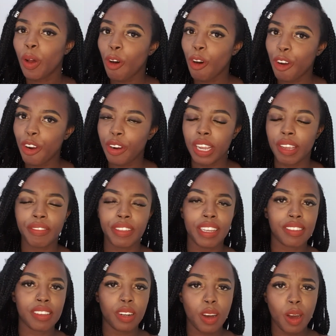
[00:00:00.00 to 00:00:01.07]
Or if
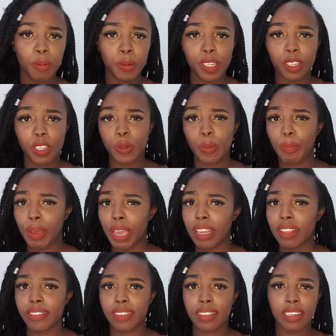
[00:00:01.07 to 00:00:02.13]
there's an option to pay
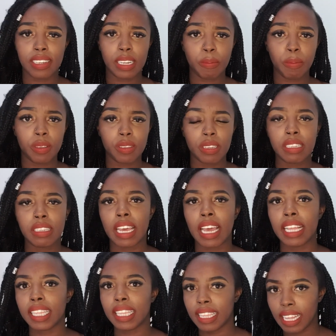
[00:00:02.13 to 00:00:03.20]
just a deposit
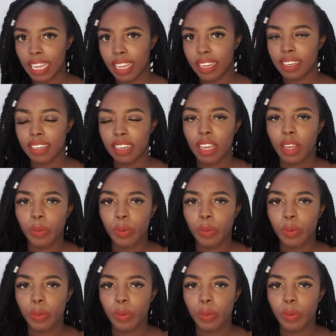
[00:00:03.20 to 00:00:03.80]
and then